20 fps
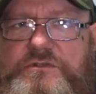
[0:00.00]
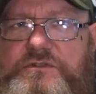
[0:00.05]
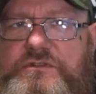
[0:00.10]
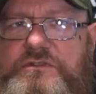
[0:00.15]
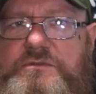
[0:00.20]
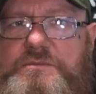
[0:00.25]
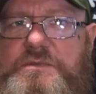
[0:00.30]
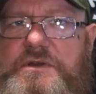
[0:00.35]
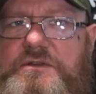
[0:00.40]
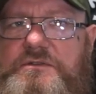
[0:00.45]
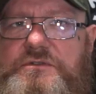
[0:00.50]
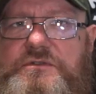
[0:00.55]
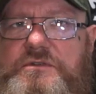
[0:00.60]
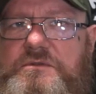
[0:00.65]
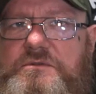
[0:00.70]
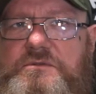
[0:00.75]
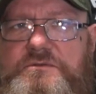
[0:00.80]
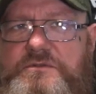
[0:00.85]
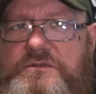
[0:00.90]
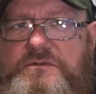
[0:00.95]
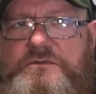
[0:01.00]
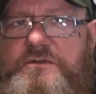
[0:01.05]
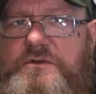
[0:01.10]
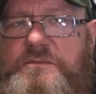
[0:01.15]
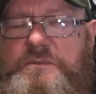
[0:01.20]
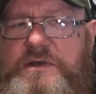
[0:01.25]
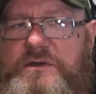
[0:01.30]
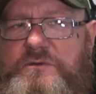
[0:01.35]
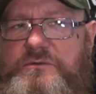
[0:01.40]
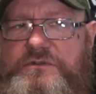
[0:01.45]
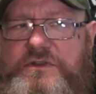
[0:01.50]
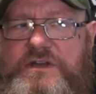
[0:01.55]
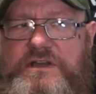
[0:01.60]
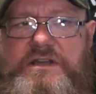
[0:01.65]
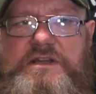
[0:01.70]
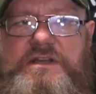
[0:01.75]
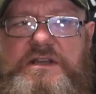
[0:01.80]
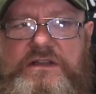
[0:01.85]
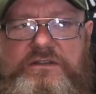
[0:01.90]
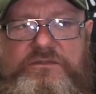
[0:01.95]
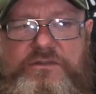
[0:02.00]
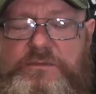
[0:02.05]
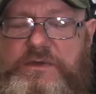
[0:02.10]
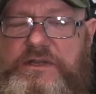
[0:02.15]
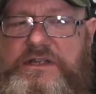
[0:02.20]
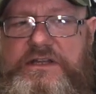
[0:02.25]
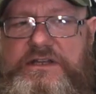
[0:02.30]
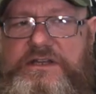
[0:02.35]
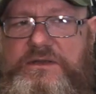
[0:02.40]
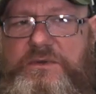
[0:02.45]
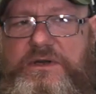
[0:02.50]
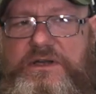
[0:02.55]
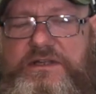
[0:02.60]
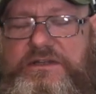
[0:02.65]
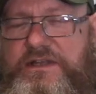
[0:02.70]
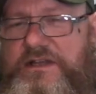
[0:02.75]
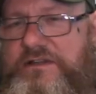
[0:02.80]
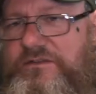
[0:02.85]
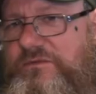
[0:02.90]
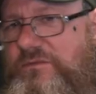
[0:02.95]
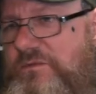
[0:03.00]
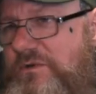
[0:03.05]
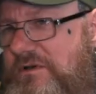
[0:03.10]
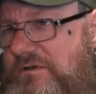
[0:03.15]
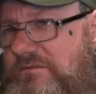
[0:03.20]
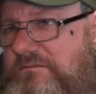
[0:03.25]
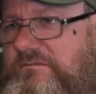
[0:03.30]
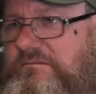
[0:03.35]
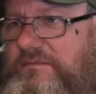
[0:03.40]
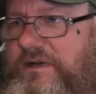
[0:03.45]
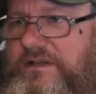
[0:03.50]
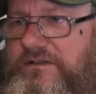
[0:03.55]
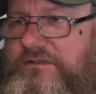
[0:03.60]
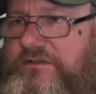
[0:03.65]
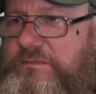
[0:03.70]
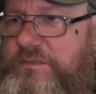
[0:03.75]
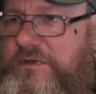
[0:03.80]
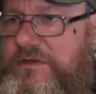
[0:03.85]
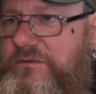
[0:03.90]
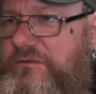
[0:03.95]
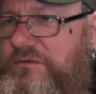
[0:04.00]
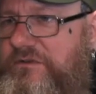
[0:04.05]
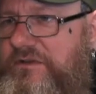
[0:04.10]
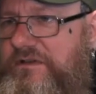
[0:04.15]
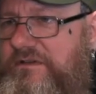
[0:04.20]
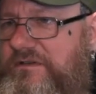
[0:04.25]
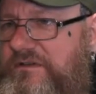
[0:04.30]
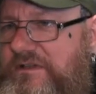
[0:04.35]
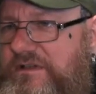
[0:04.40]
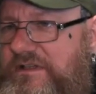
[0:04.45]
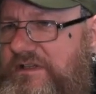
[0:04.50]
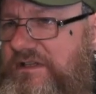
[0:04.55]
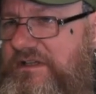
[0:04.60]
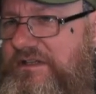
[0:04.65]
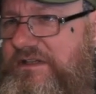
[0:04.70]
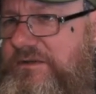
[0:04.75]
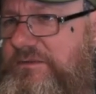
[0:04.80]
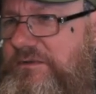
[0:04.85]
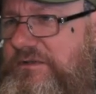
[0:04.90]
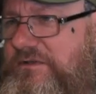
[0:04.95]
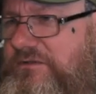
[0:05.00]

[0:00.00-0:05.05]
which is supposed to, for a Pilsner, for me anyway, that's what makes a Pilsner. And they were